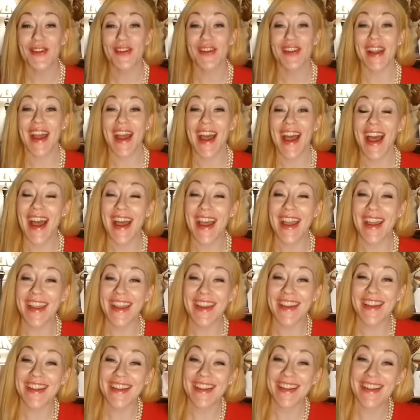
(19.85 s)
Hi,
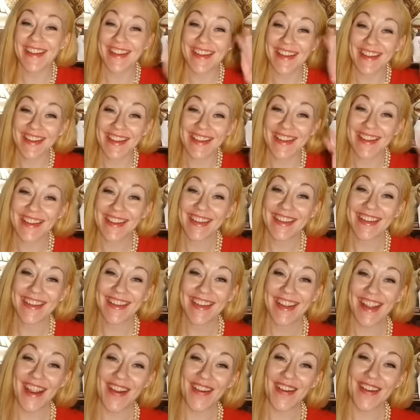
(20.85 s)

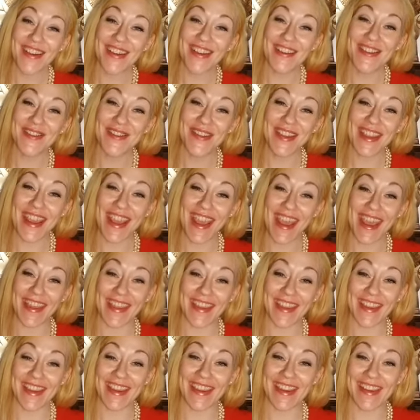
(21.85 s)
how are you doing,
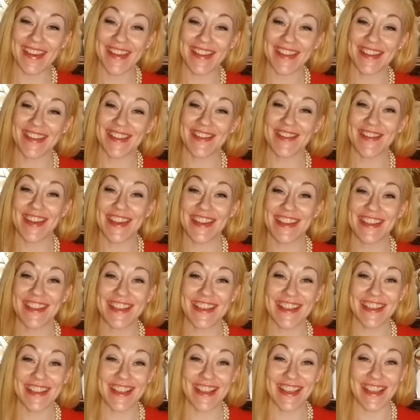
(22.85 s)
Kathy? So nice to
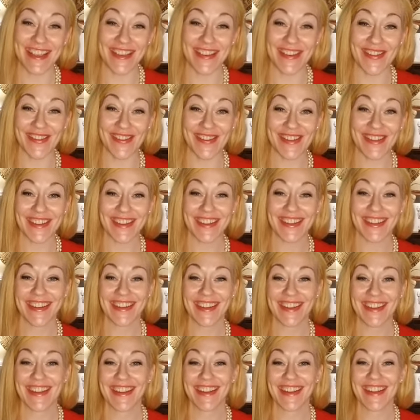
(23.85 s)
see you.
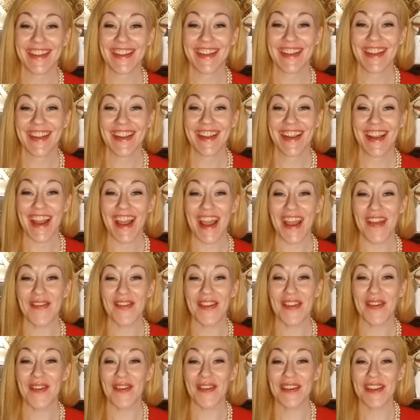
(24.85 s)
I've
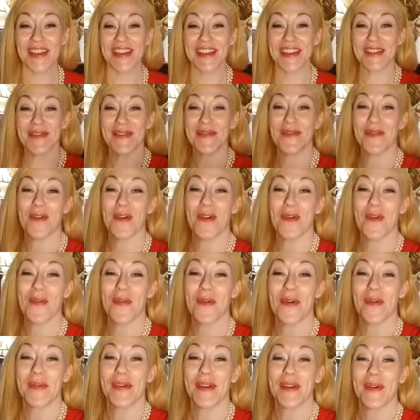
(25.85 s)
never done this before. Oh, I'm
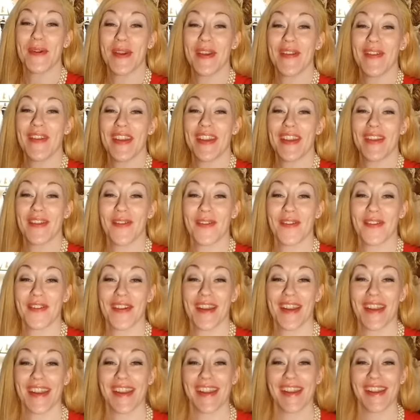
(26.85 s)
going to wave at you. I
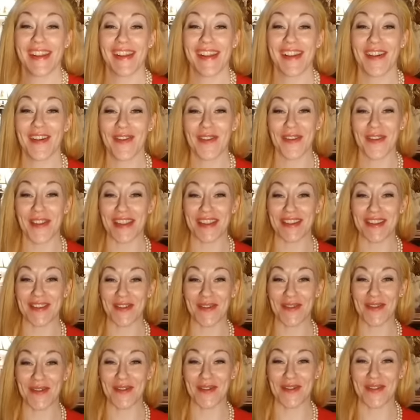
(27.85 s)
can click. Oh, that's so
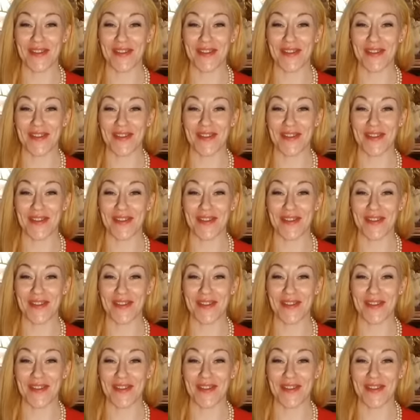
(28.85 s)
cool.